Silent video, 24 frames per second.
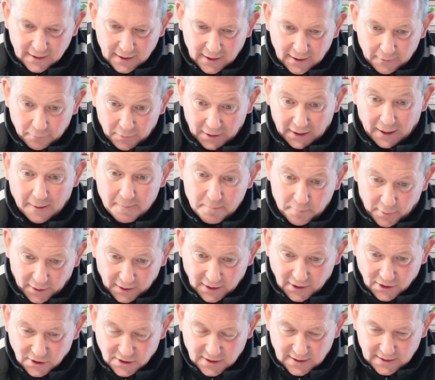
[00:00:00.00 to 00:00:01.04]
And we get
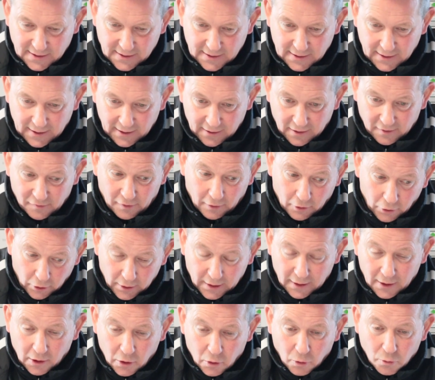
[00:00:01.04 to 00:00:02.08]
punished. And there's a lot
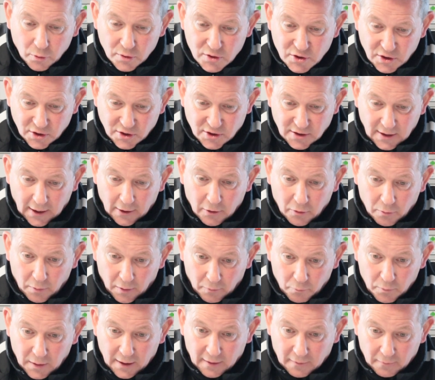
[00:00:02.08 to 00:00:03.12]
of the goals just now,
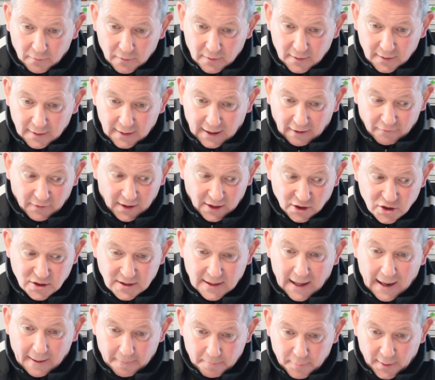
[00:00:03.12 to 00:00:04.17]
when we're given a
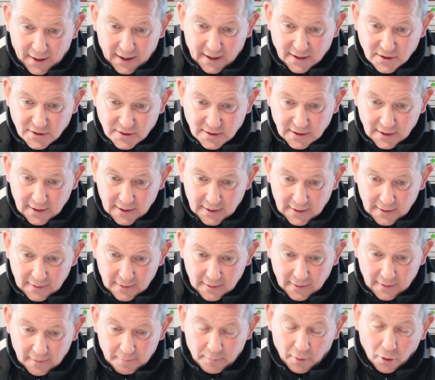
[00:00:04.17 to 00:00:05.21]
slap pass,
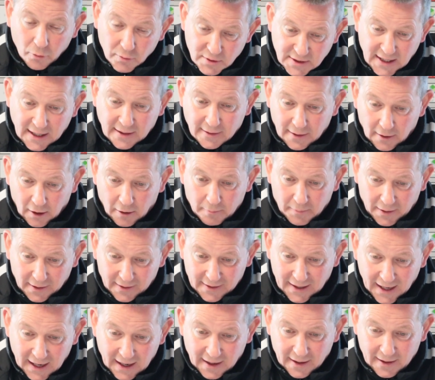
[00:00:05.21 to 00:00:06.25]
that the ball's ending up on
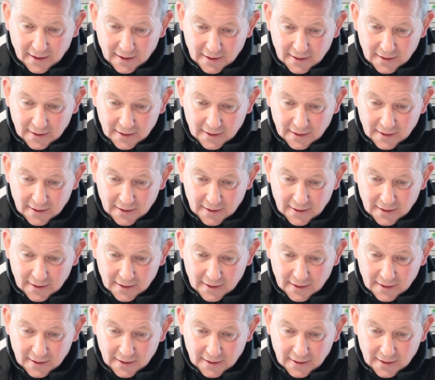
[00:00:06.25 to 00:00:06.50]
net.